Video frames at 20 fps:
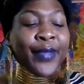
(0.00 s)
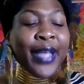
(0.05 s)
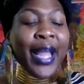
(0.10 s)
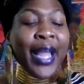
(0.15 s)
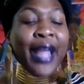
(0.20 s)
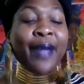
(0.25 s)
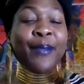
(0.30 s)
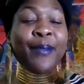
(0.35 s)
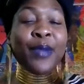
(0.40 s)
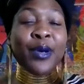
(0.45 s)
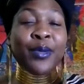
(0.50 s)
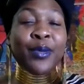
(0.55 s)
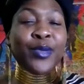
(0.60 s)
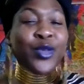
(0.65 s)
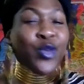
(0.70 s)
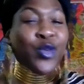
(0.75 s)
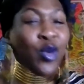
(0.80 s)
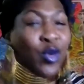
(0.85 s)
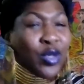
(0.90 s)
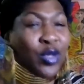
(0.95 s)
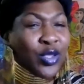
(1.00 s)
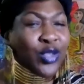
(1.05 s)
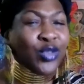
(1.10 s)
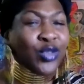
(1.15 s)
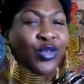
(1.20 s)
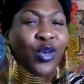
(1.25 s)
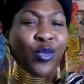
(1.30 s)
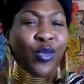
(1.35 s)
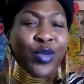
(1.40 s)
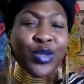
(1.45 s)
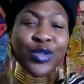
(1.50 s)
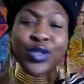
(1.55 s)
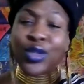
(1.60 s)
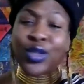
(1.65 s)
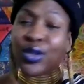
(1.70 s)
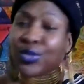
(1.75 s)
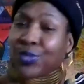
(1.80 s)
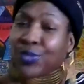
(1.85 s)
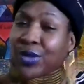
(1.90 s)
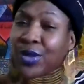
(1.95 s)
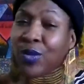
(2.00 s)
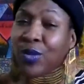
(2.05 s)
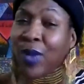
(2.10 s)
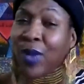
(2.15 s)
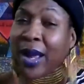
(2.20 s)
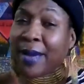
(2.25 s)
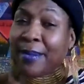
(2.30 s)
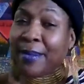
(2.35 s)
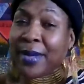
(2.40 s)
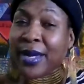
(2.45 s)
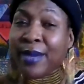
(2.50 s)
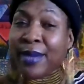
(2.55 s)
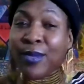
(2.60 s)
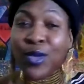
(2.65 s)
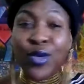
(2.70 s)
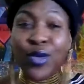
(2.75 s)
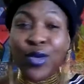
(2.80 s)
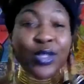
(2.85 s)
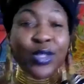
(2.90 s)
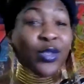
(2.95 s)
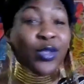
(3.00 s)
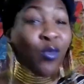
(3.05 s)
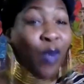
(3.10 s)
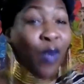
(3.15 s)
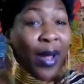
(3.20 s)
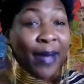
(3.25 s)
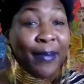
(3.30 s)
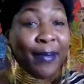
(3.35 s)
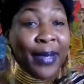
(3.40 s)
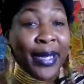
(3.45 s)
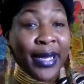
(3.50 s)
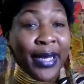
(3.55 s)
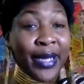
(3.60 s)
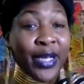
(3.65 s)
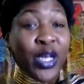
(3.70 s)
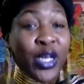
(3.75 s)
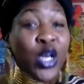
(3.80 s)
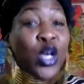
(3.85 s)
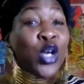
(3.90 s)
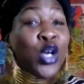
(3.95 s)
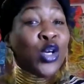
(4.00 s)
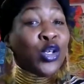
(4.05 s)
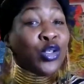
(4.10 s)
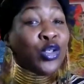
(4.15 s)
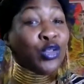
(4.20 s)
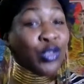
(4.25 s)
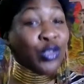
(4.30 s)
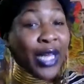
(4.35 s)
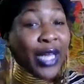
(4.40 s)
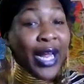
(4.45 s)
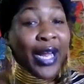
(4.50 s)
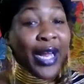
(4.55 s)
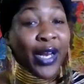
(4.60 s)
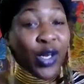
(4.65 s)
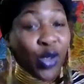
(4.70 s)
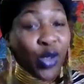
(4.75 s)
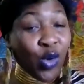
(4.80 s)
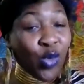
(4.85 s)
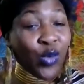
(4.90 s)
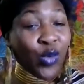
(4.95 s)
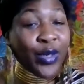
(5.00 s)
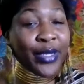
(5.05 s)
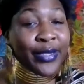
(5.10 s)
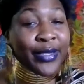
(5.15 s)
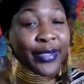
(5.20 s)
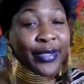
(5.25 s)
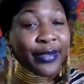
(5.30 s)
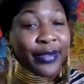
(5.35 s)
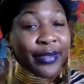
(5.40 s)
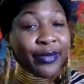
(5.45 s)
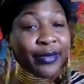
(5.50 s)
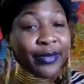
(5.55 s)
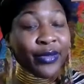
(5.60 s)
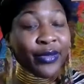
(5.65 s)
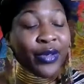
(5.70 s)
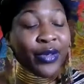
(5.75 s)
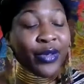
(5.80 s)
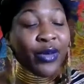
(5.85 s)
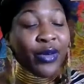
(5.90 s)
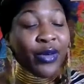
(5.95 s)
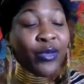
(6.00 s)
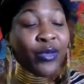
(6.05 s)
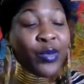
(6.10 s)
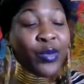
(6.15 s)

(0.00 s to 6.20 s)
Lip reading: came up, because, we used to go with the white men more because the white men used to have the coins.